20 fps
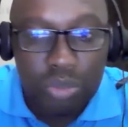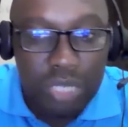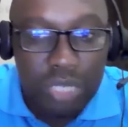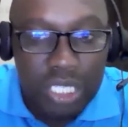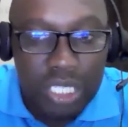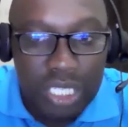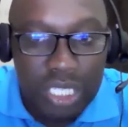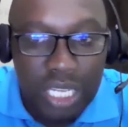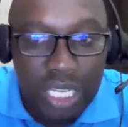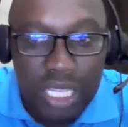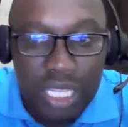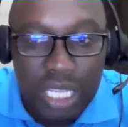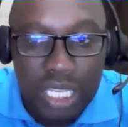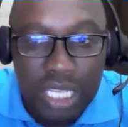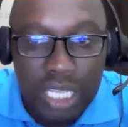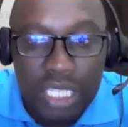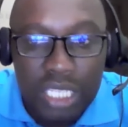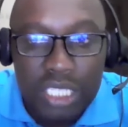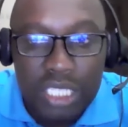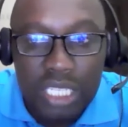media and the
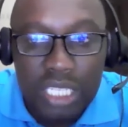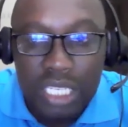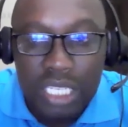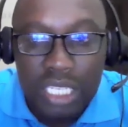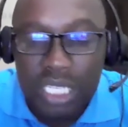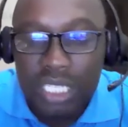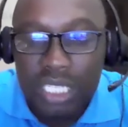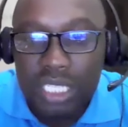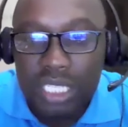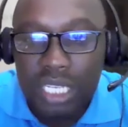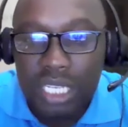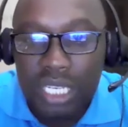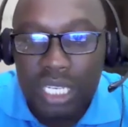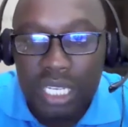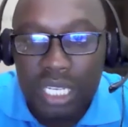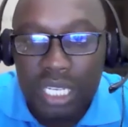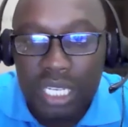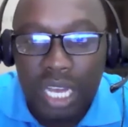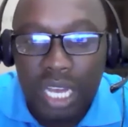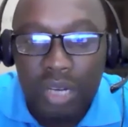internet
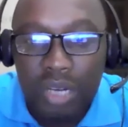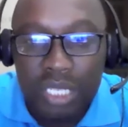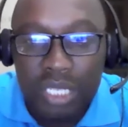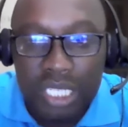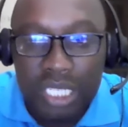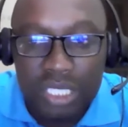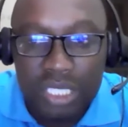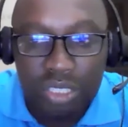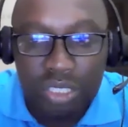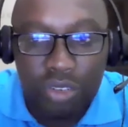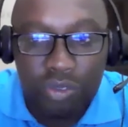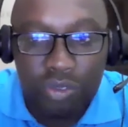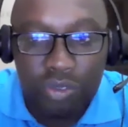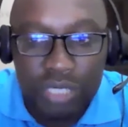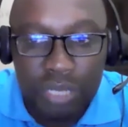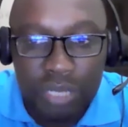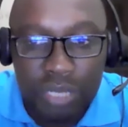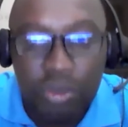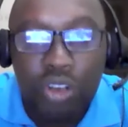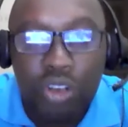and how it has sort
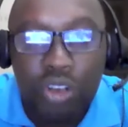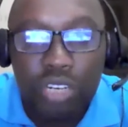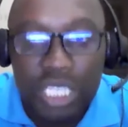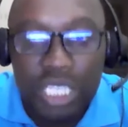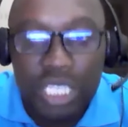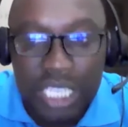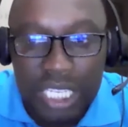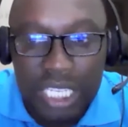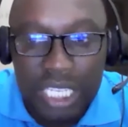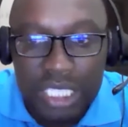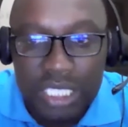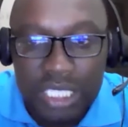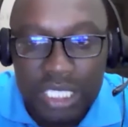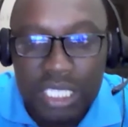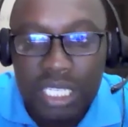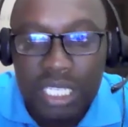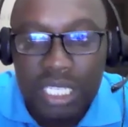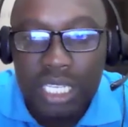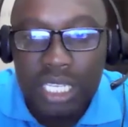of democratized